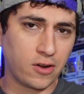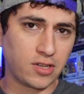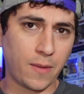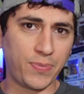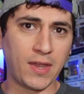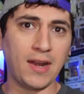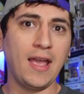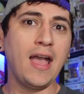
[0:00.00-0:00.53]
or
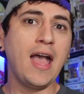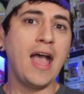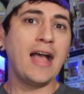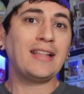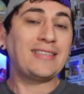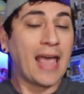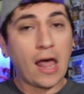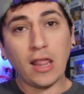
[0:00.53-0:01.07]
something,
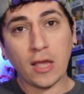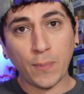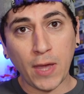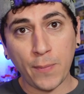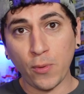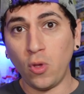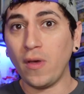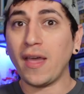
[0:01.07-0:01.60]
telling
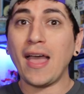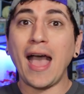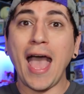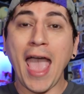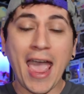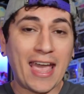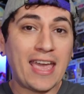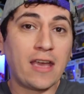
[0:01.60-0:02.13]
people,
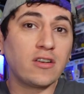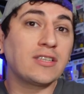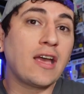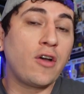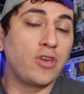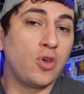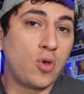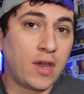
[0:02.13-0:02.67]
hey, here's
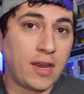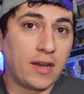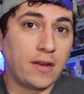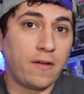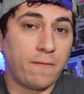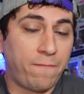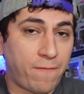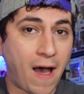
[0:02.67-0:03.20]
how you can
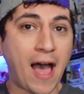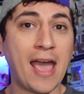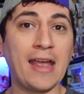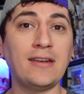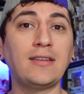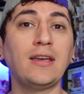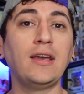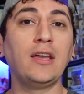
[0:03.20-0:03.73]

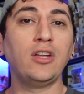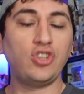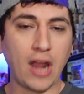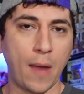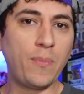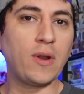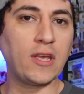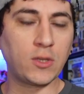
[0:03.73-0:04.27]
find
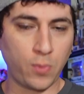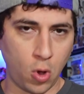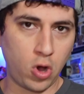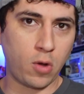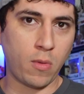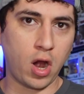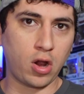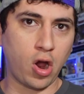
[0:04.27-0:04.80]
Japanese
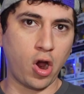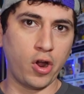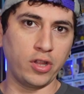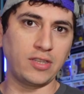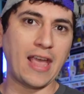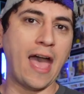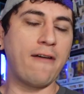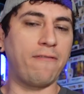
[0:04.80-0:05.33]
Pokemon
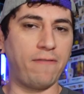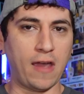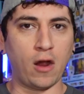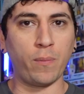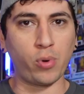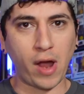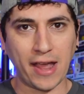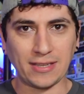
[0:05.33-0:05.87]
cards at fair
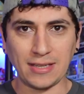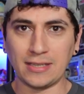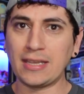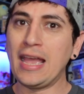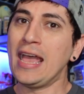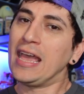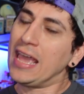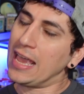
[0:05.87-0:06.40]
prices.
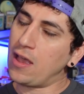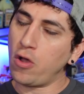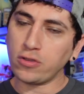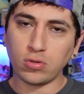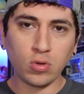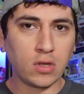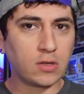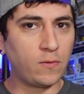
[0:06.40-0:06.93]
He goes
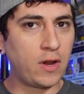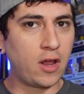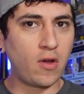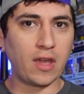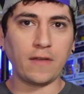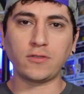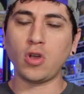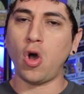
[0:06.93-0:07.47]
through this video
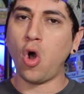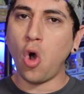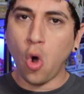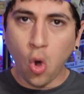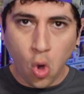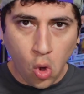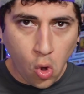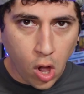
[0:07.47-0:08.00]
and gives a
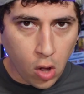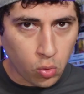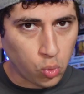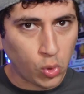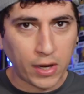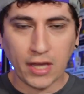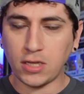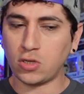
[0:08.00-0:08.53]
whole
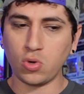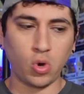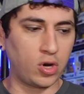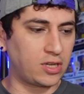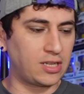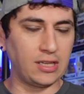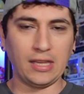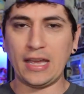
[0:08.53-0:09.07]

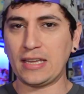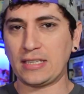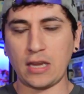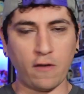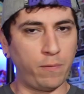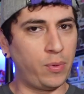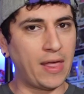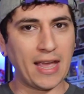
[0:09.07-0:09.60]
resource list
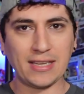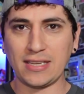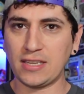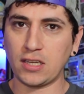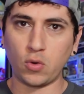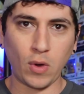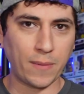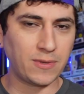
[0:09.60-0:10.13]
of
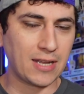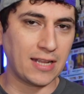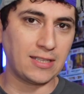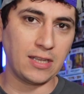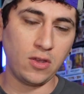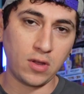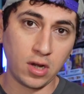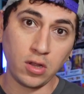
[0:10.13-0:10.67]
places and websites
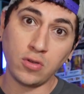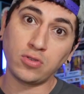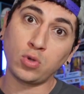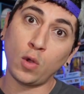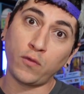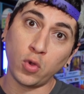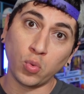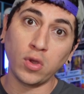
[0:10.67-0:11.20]
that you can use. So
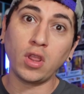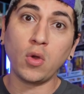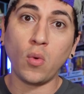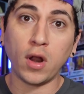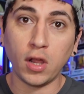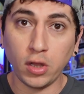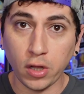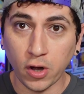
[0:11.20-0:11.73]
if you really
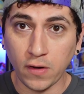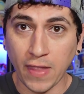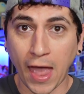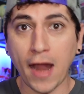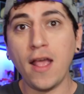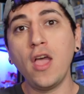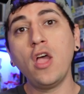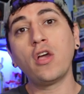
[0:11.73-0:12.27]
want to learn
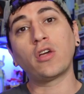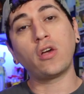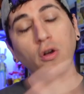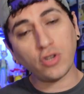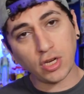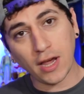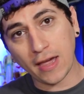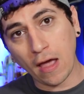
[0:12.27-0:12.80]
that, go
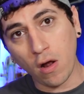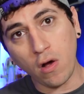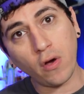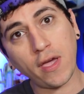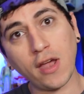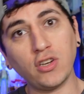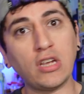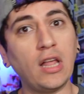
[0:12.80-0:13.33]
check out
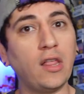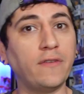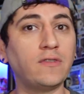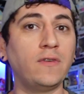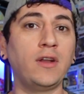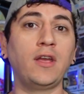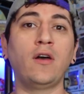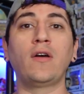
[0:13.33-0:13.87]
OKJLove's
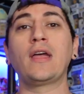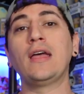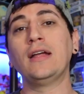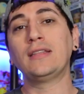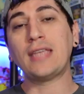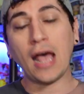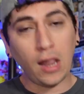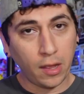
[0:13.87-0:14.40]
video.
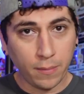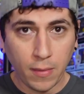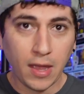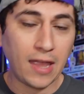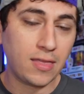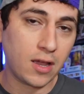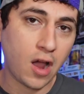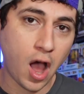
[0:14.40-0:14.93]
Tell him
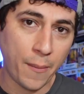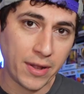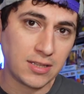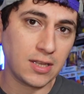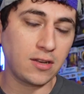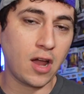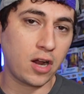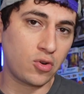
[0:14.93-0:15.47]
in the comments
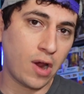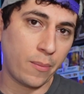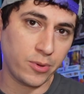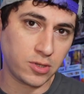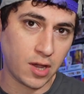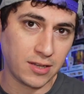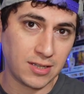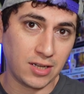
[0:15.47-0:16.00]
that Dr.
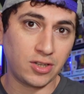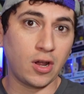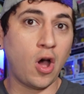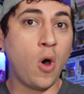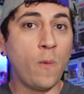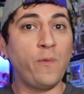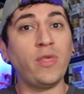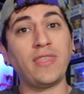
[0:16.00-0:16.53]
Applesauce sent you.
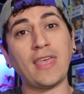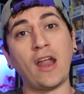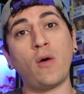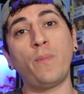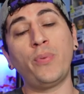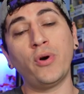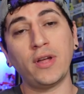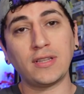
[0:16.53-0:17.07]
Hopefully that'll
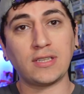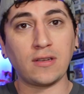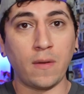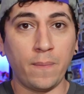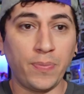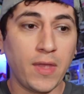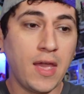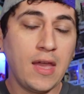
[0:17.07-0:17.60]
put
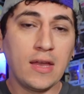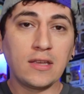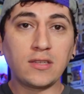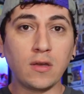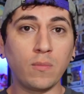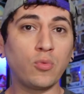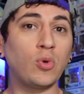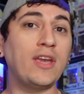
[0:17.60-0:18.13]
some
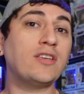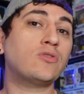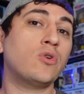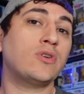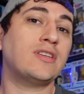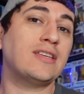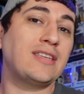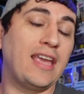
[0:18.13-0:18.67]

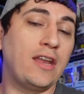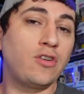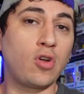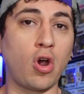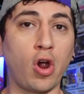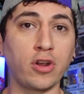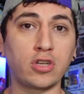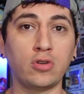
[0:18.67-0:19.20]
resources in your
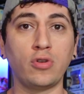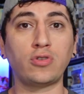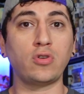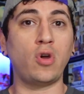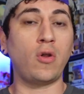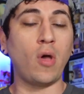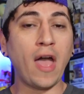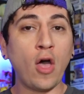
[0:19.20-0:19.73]
arsenal,
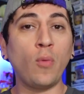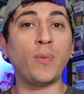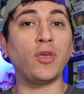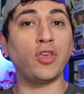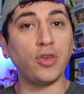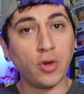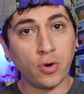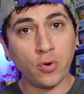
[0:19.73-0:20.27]
so it'll help
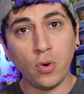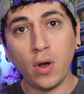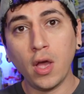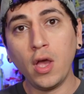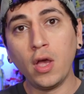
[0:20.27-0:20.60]
you